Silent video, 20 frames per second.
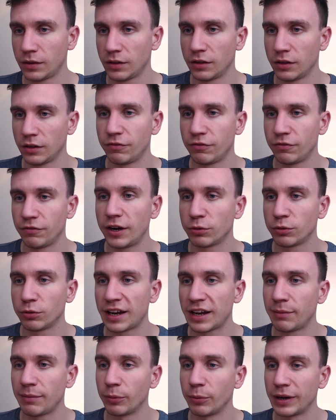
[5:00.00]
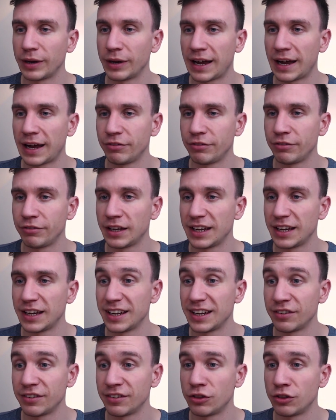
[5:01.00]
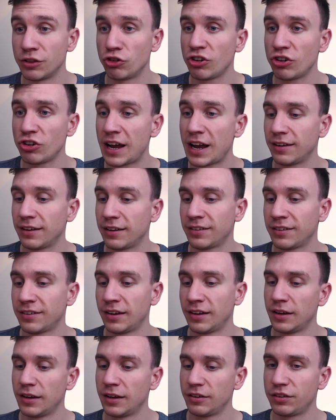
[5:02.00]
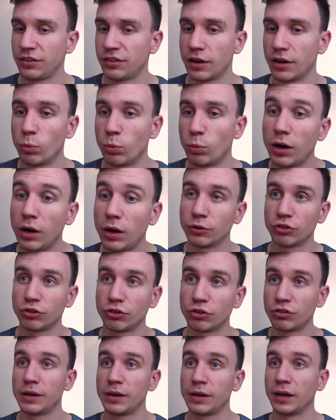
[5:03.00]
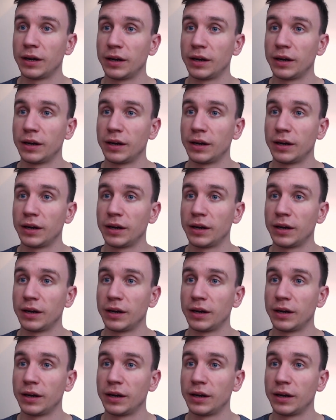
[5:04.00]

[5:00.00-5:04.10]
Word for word: final tab that we have here is the chat. So while you're streaming,